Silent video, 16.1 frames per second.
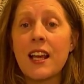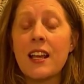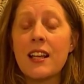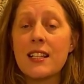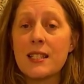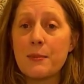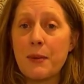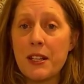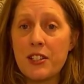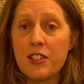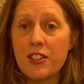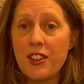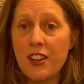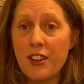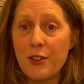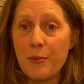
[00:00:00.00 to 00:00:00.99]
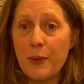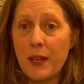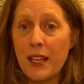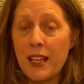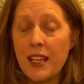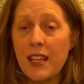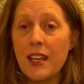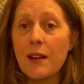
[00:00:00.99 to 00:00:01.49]
speech
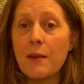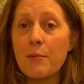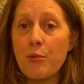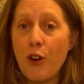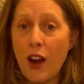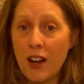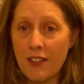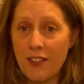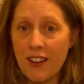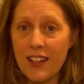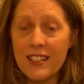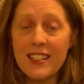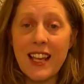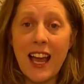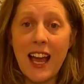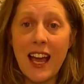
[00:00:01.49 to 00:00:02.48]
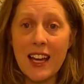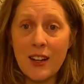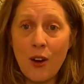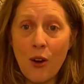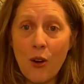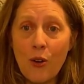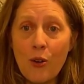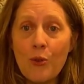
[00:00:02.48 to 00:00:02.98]
therapy progress at
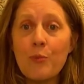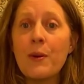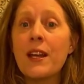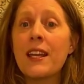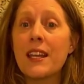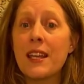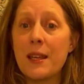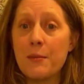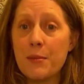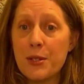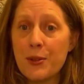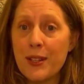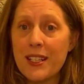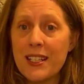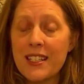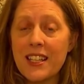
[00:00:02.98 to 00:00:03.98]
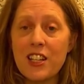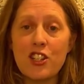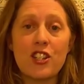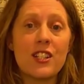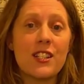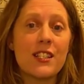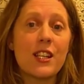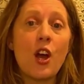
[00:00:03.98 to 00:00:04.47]
home, in between
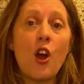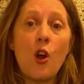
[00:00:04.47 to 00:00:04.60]
sessions,